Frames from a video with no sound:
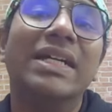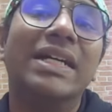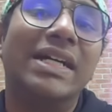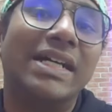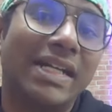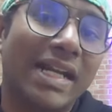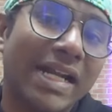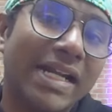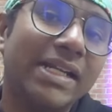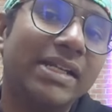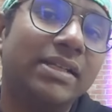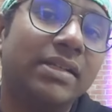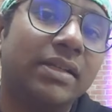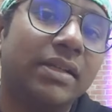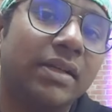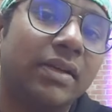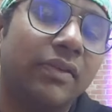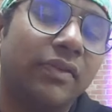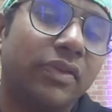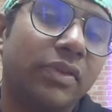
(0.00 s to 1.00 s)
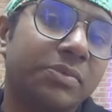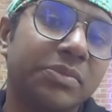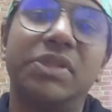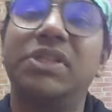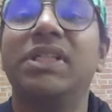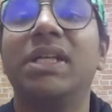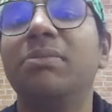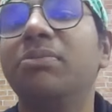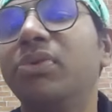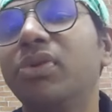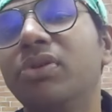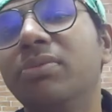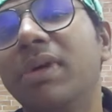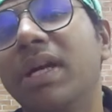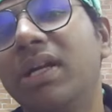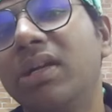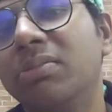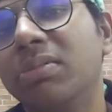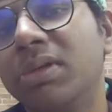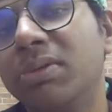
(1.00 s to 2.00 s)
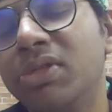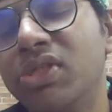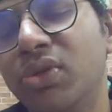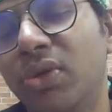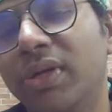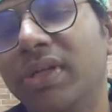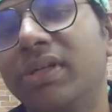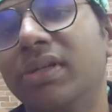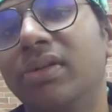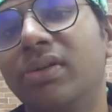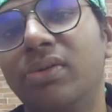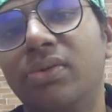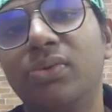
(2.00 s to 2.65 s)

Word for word: right from the temporomandibular joint